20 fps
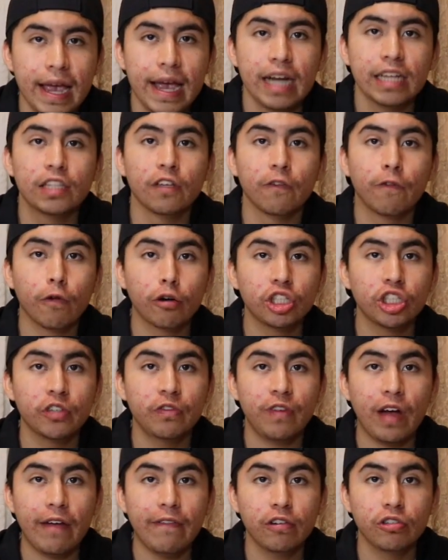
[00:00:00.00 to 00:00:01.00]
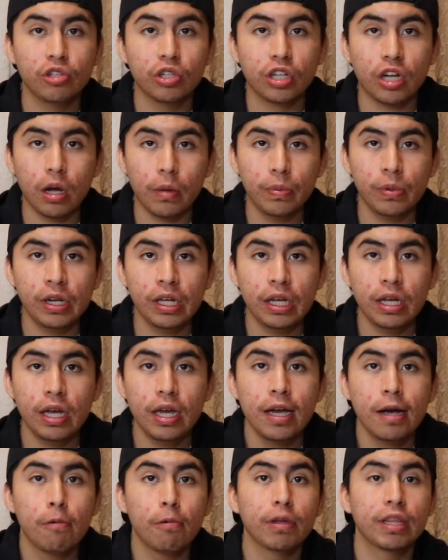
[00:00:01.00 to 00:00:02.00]
It's a Fortune 500 company
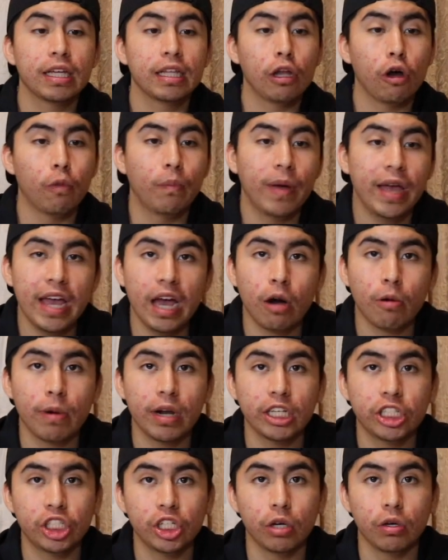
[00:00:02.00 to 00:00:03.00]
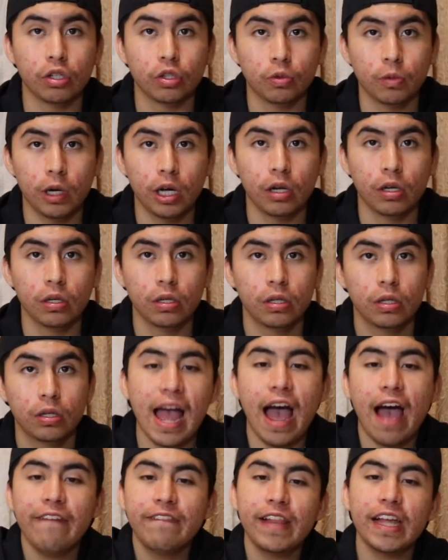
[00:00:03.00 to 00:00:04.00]
with a low payout ratio as well.
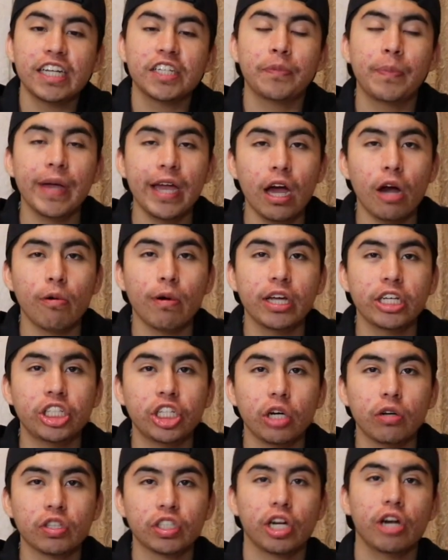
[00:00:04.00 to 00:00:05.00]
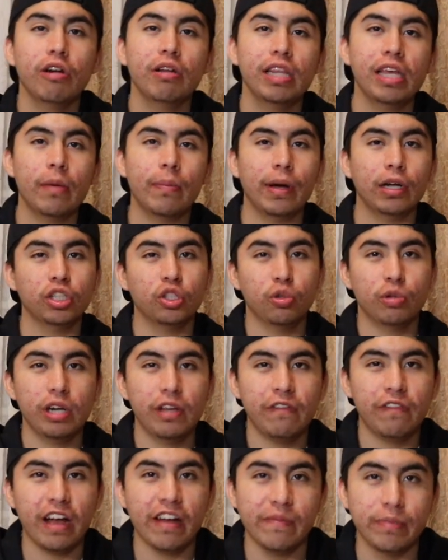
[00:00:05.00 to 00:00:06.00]
Aflac's payout ratio is currently about
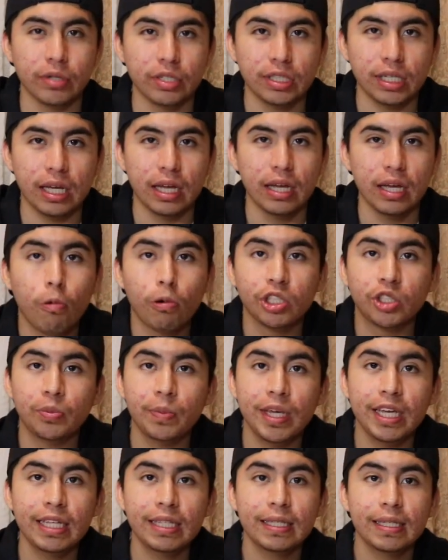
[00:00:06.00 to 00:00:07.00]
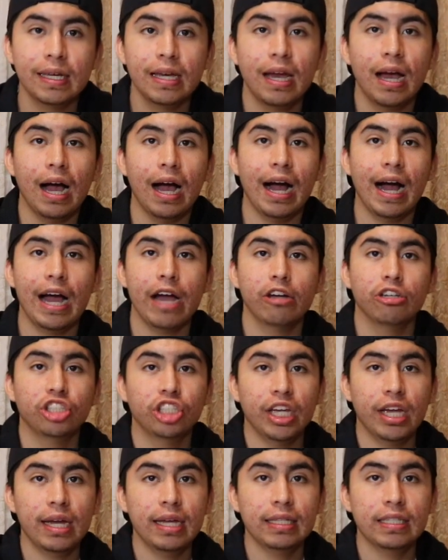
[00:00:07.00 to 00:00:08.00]
25%, which means a higher
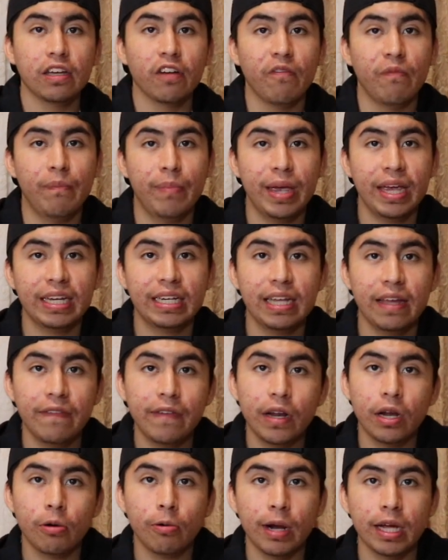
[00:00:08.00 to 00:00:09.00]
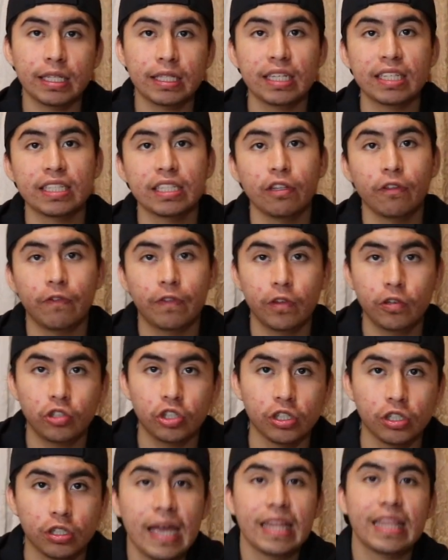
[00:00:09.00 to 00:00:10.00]
chance of big dividend raises in the
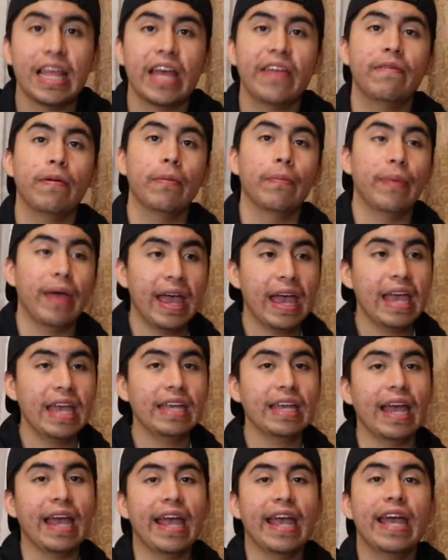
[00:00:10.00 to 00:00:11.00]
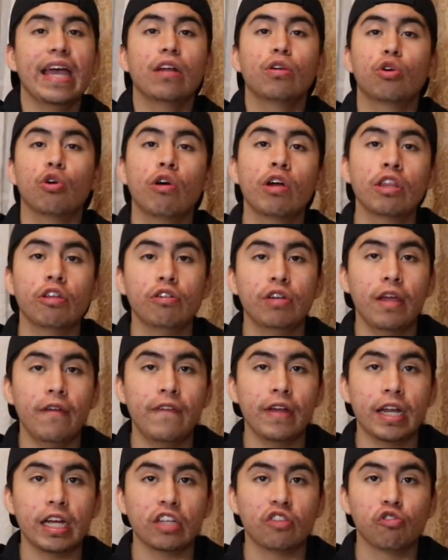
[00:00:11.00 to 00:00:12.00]
future. They've been paying and growing their
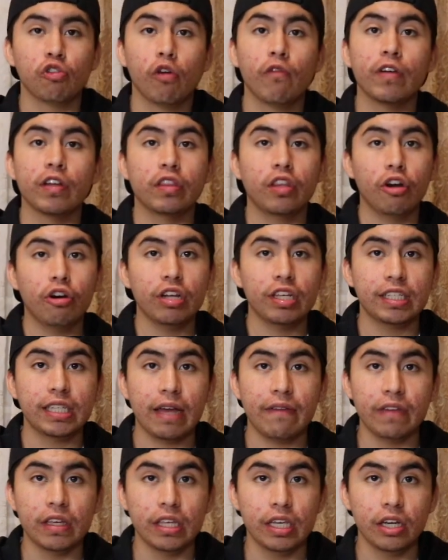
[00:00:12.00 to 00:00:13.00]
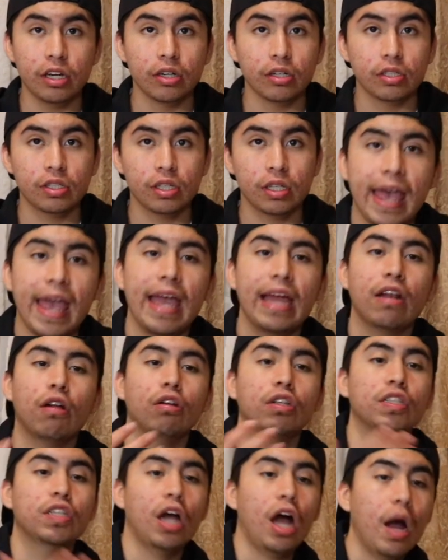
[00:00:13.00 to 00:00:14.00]
dividends for over 37 years. And
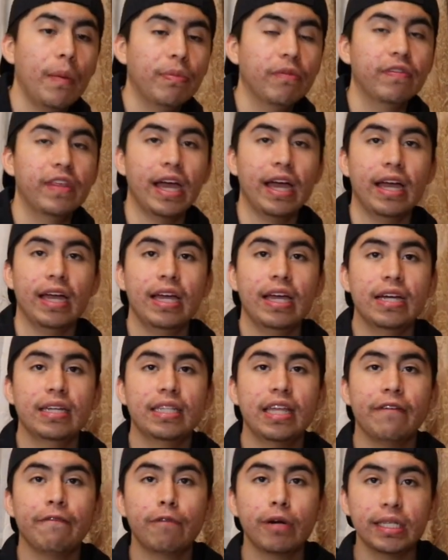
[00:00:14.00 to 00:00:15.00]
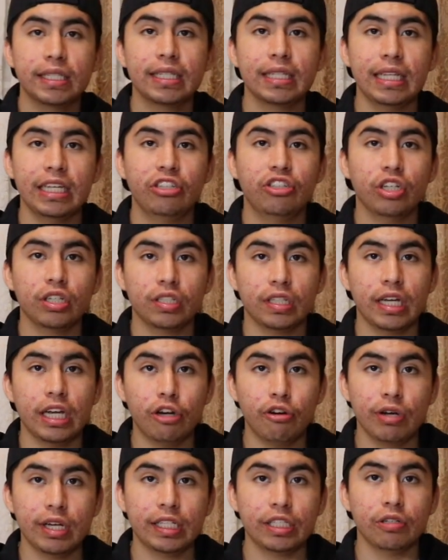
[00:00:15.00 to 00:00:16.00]
on top of that, they've recently just
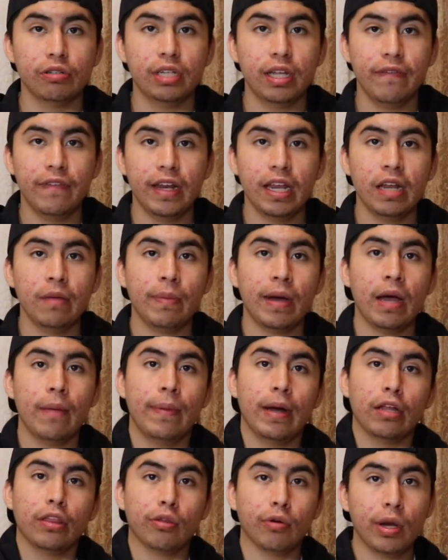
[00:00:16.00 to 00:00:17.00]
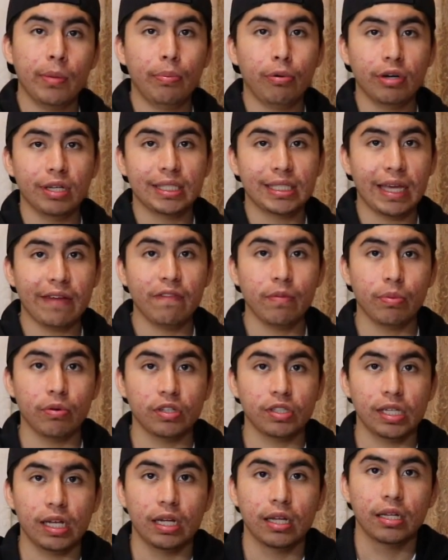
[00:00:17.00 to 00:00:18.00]
increased their dividend by about
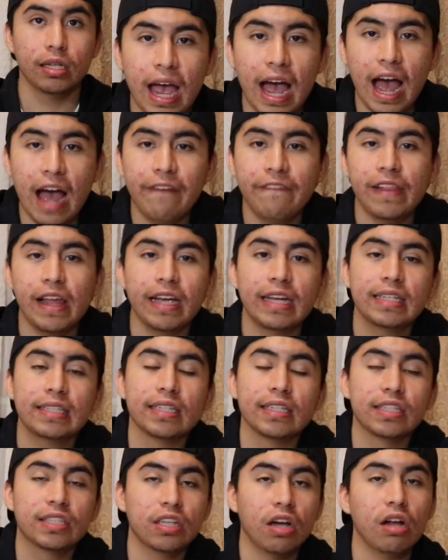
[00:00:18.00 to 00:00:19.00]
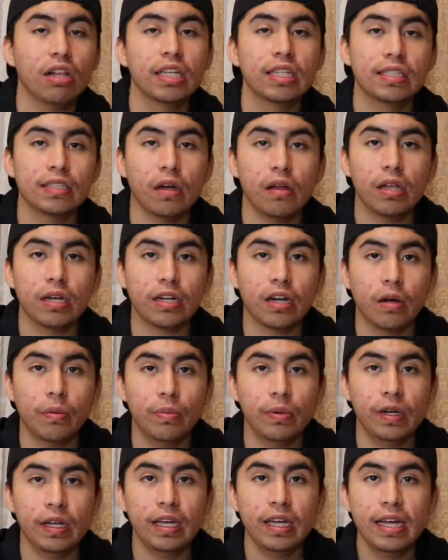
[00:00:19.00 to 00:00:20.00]
3.7%. Aflac is a solid
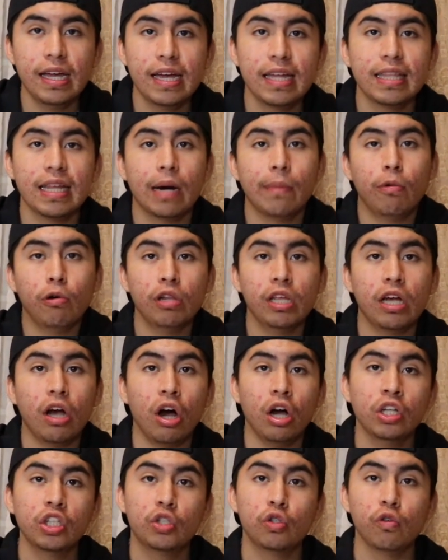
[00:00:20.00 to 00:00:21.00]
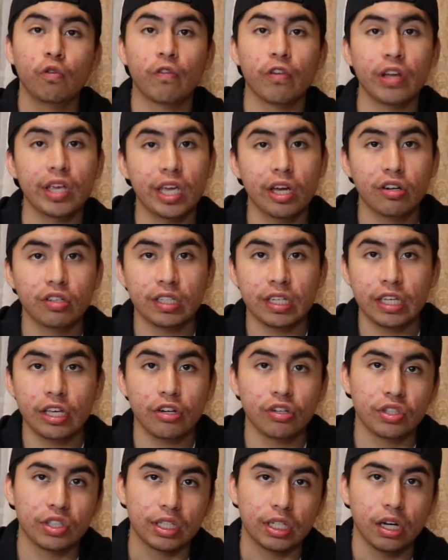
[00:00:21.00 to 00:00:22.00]
company that I'm holding on to for years and
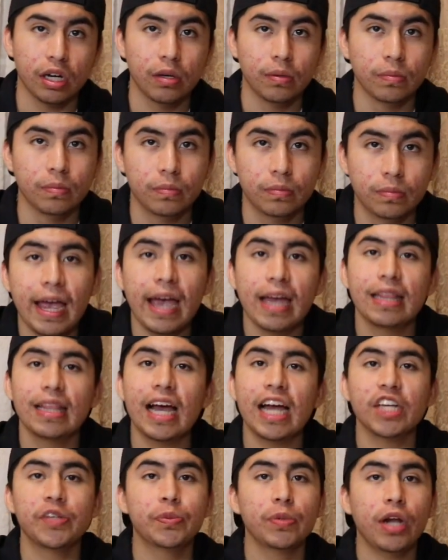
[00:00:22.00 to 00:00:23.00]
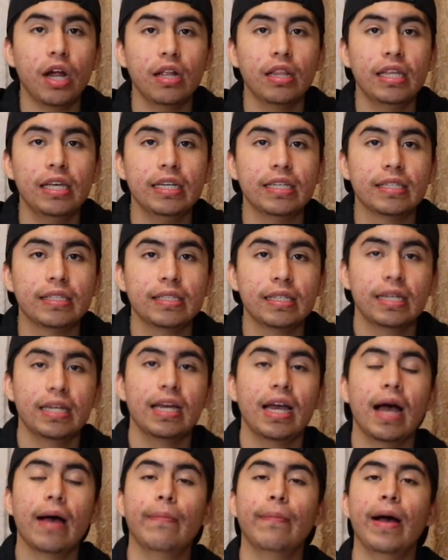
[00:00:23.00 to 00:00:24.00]
years to come. And last but not least,
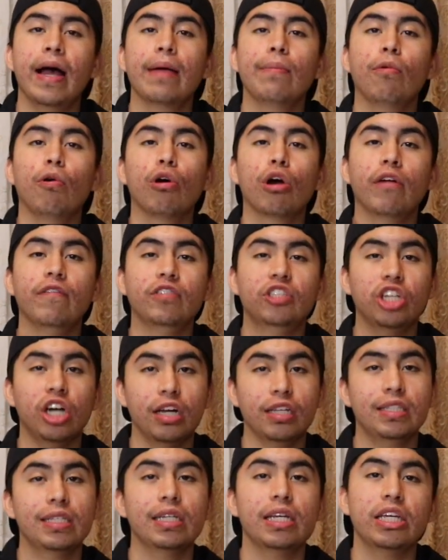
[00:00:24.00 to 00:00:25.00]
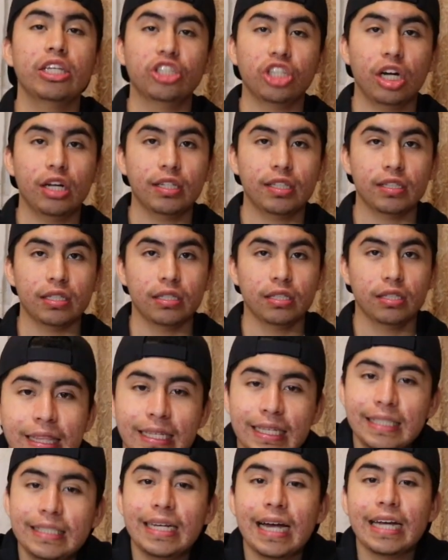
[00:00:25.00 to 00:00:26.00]
I'm buying more of Johnson & Johnson.
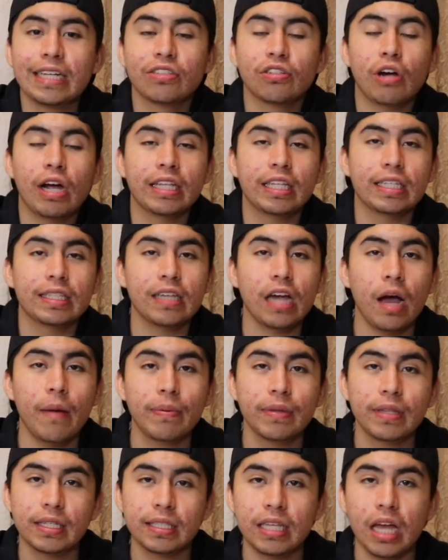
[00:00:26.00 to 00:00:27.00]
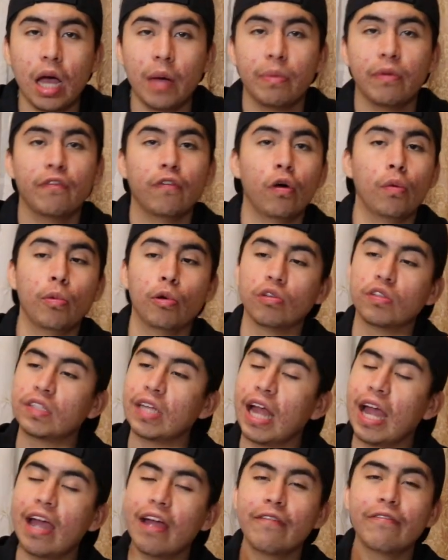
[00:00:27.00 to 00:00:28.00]
These guys are at the top of
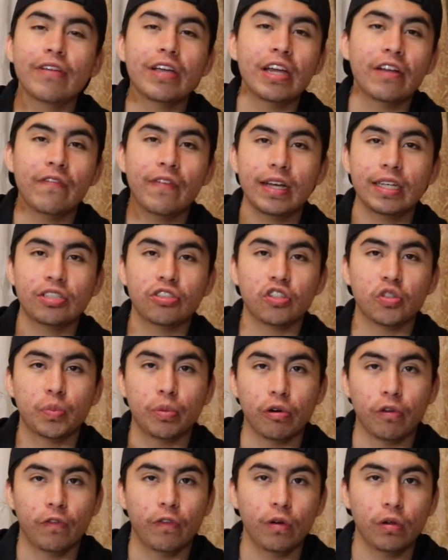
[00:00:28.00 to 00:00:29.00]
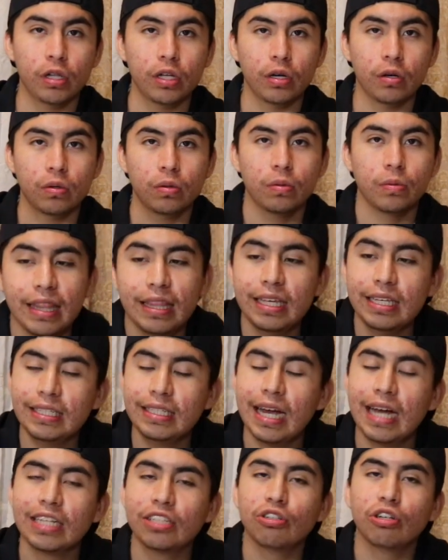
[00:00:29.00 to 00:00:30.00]
almost every investor's portfolio. These
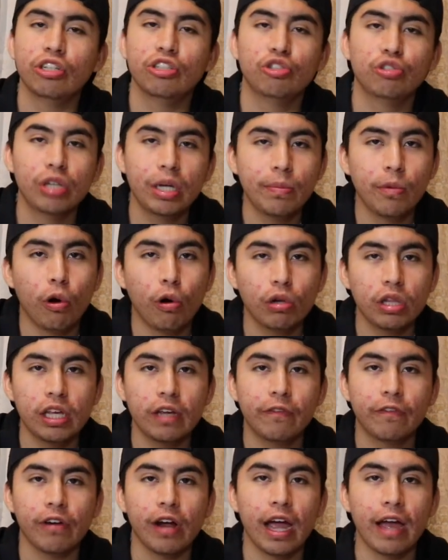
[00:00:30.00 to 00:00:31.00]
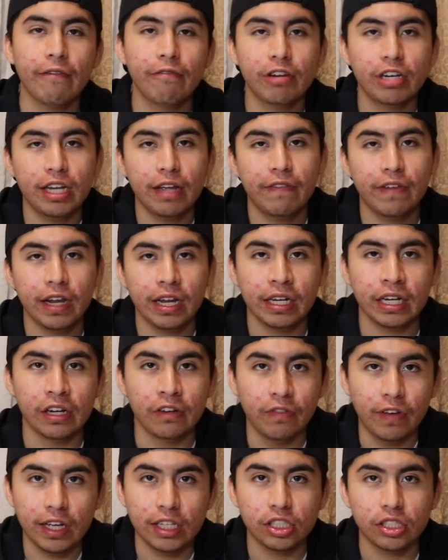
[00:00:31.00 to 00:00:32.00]
guys are a dream holding for every dividend
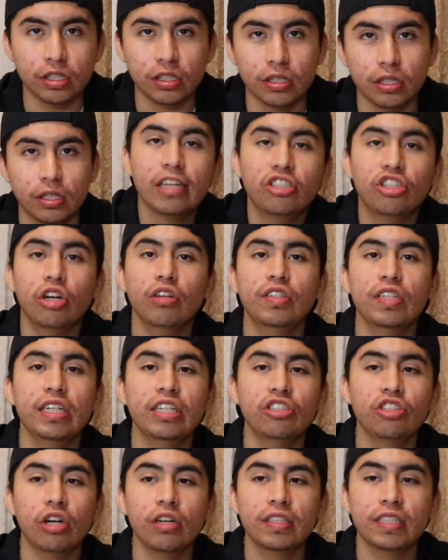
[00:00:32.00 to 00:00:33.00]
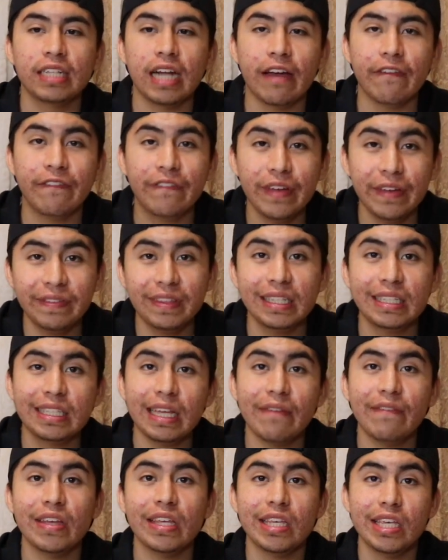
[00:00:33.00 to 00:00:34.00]
investor. Johnson & Johnson have
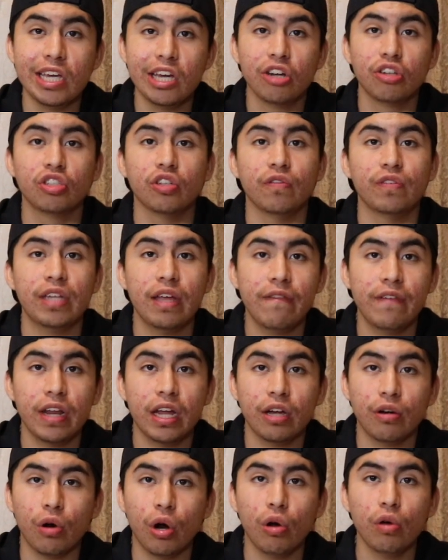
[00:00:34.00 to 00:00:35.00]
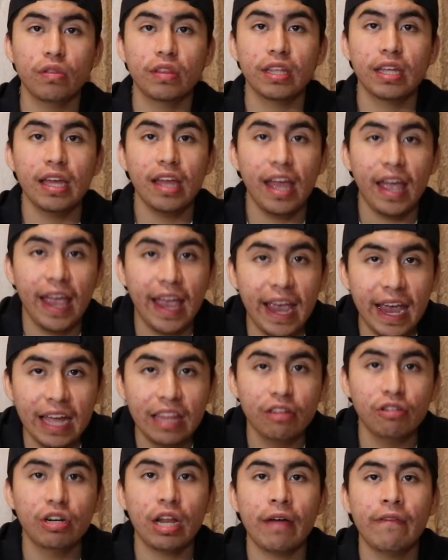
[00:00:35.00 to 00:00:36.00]
57 years of dividend growth,
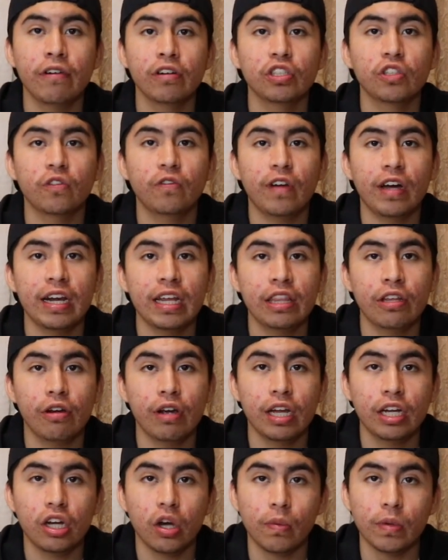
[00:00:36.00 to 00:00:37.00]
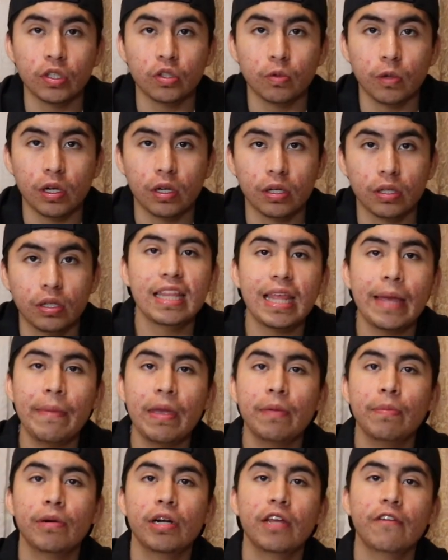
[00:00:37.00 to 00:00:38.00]
and they're diversified in their income as well. They
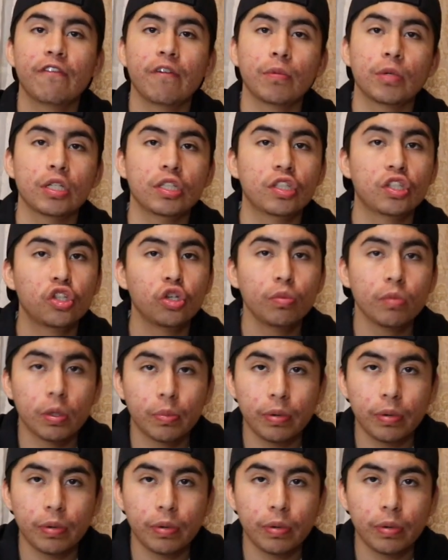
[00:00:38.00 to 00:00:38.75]
make money from consumer